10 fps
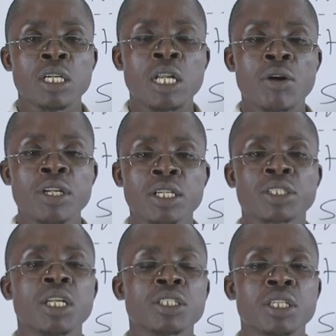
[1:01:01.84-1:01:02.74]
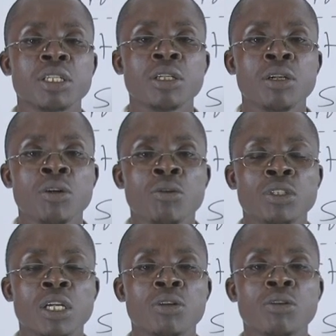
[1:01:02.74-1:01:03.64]
In our next lesson, we
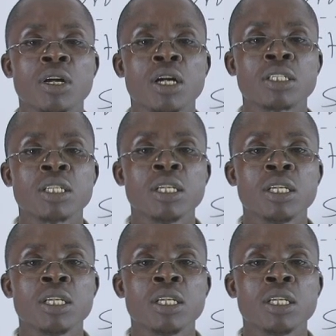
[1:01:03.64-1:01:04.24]
shall look at